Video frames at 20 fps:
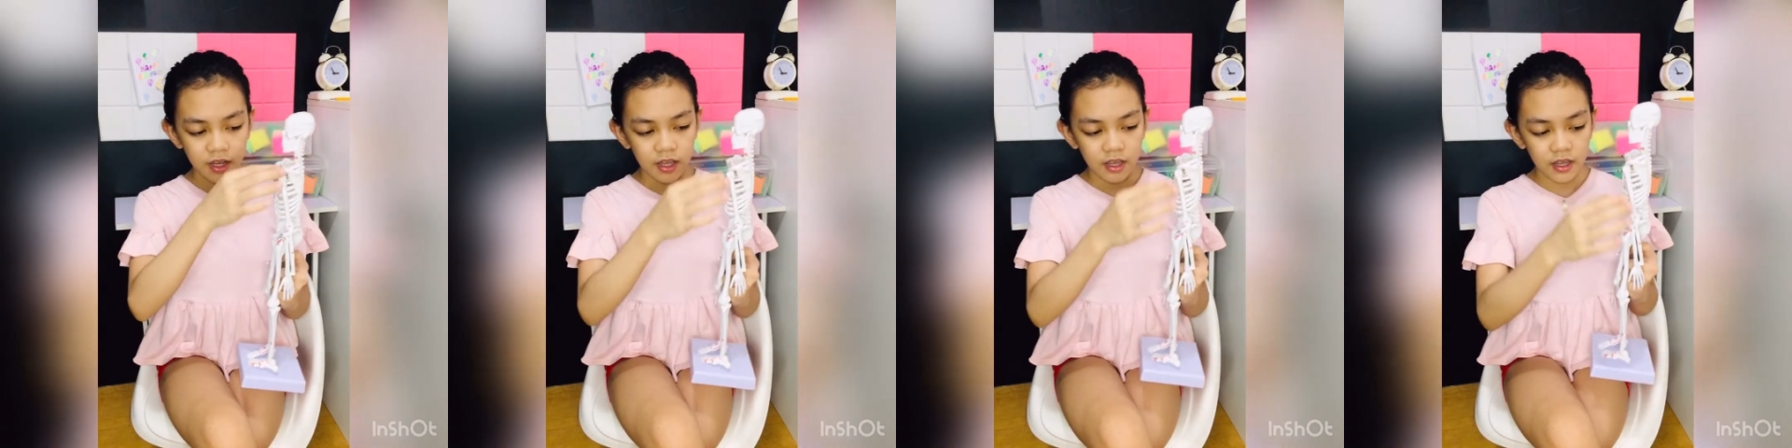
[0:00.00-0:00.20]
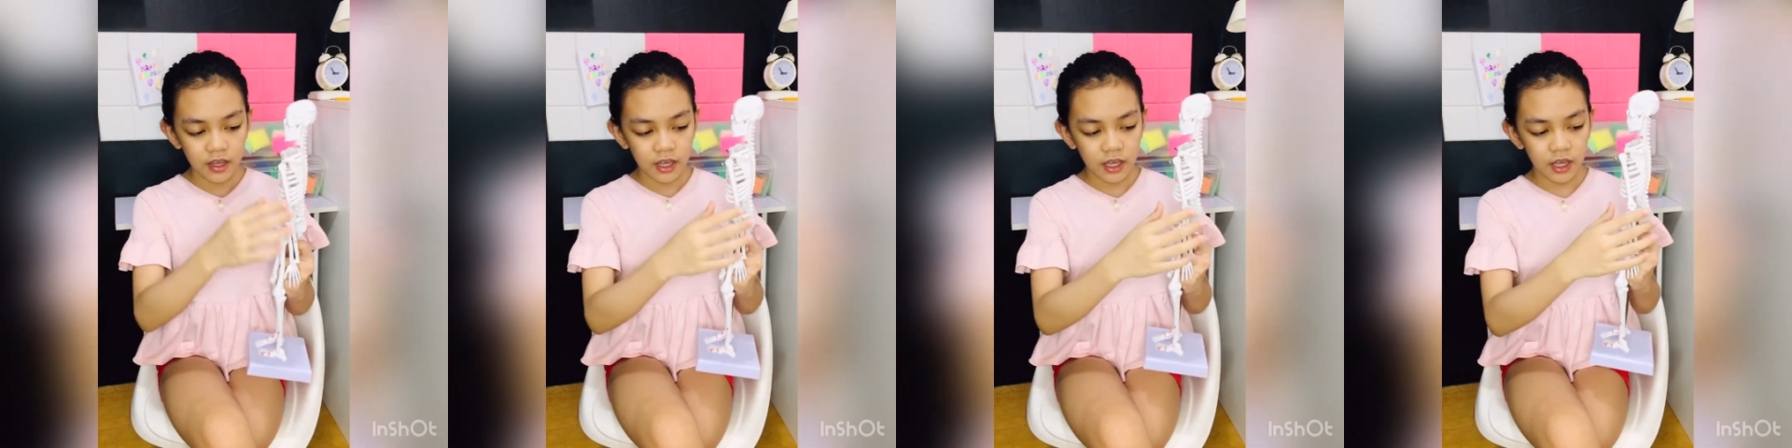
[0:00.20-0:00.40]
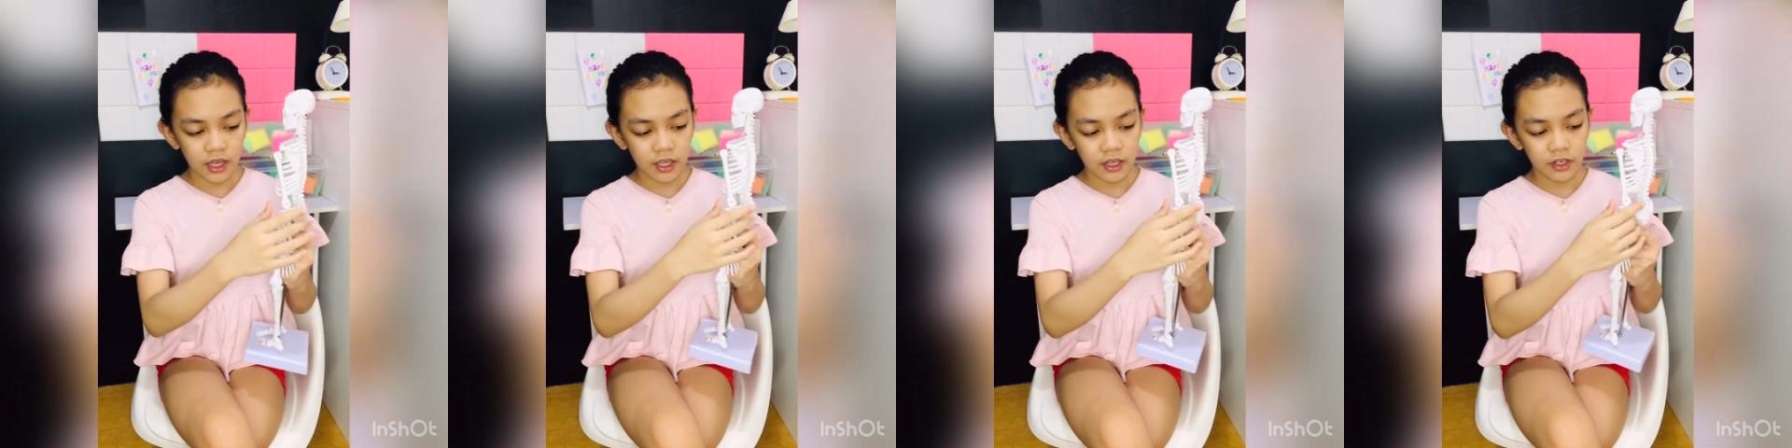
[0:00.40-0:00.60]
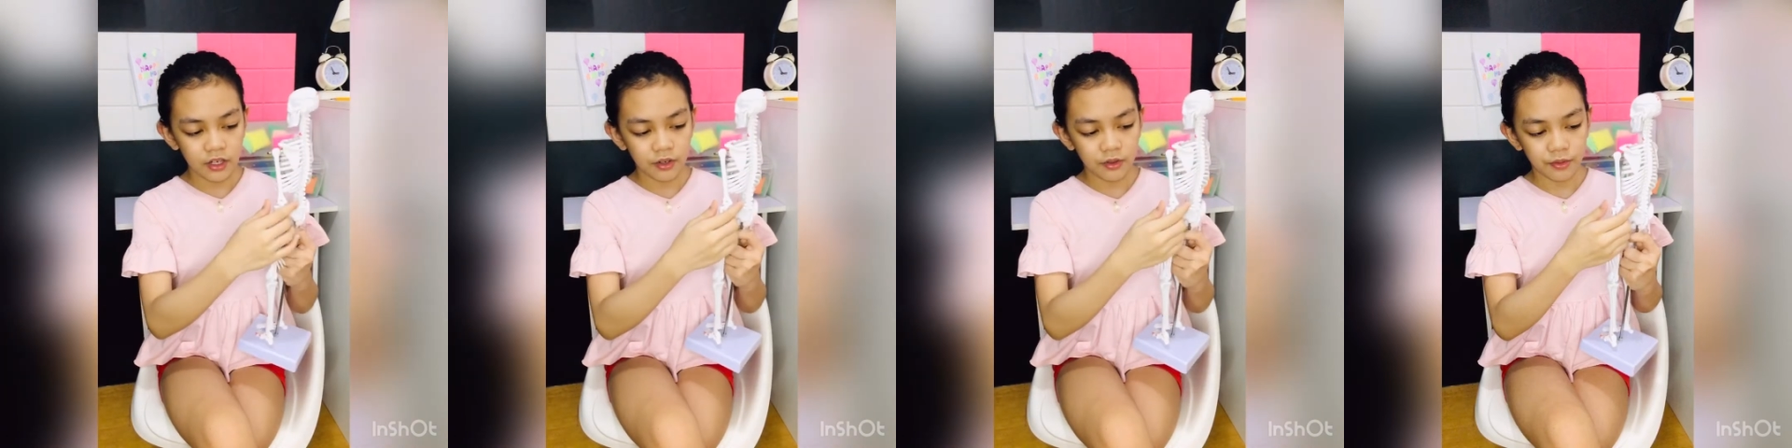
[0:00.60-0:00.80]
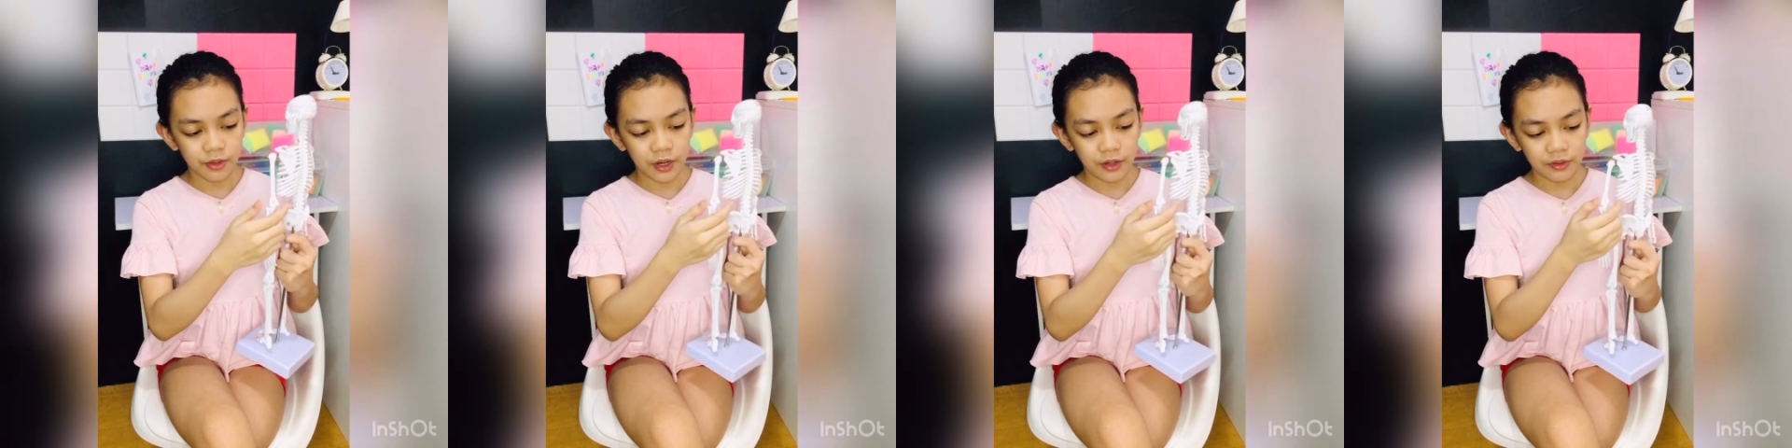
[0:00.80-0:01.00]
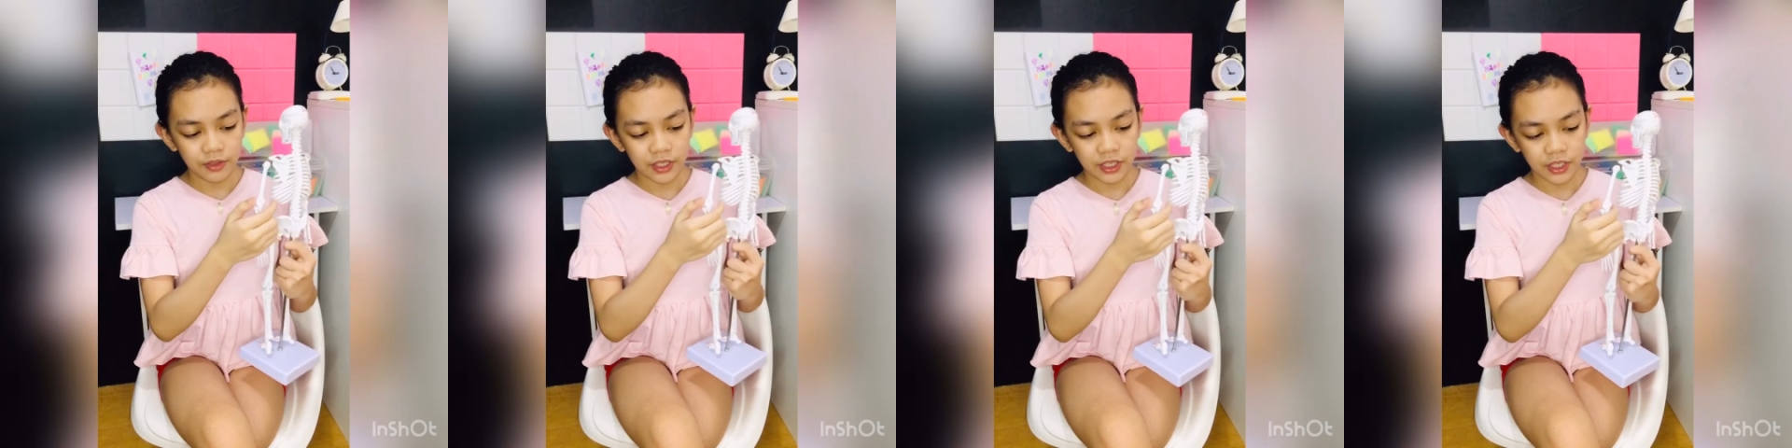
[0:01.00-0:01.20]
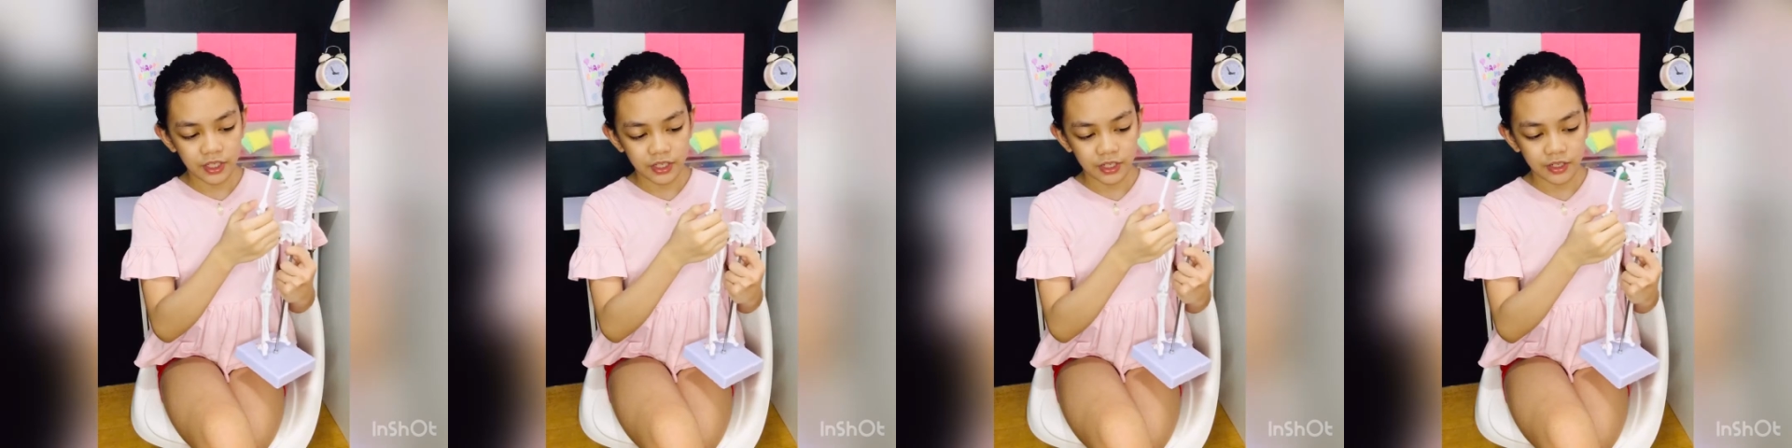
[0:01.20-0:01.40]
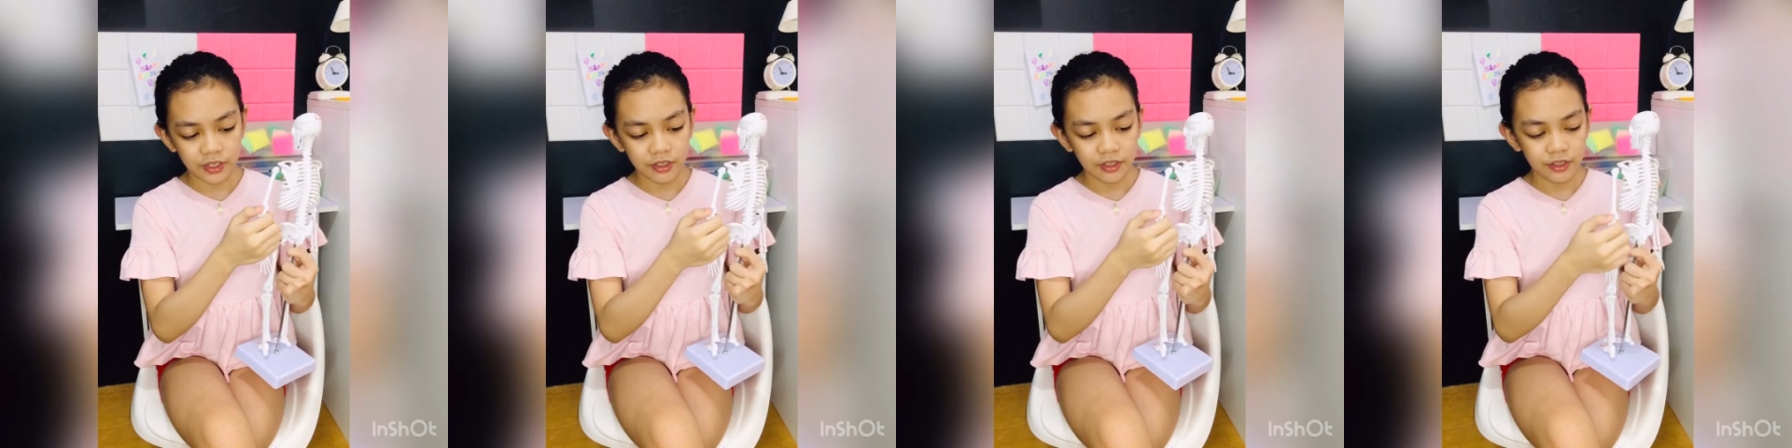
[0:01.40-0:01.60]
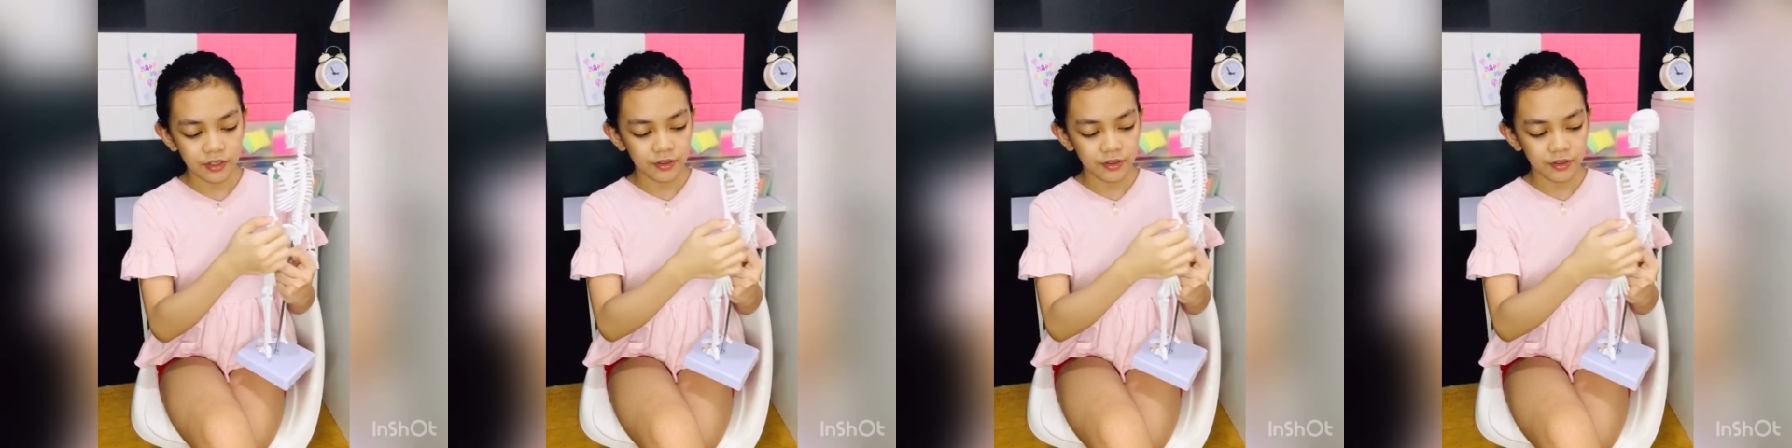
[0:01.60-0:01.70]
and around here,